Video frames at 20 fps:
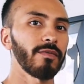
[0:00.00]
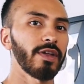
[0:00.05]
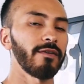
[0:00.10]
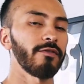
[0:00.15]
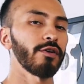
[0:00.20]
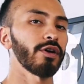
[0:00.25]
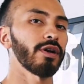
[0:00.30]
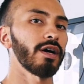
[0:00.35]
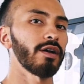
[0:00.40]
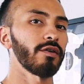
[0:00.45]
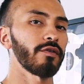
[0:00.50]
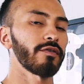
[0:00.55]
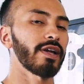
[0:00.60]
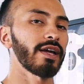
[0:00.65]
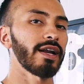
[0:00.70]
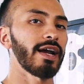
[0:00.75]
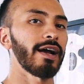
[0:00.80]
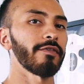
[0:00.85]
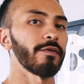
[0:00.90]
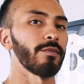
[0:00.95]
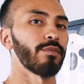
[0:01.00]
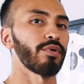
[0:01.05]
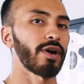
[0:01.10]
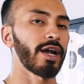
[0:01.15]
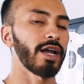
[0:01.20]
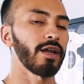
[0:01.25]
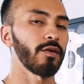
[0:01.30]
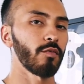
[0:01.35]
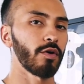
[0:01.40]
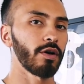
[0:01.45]
And if you could understand how the
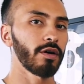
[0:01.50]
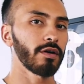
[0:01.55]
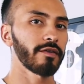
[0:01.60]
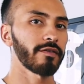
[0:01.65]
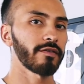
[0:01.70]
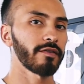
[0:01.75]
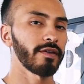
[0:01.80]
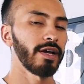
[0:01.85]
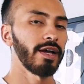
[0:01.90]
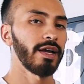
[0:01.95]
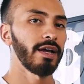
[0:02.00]
brain works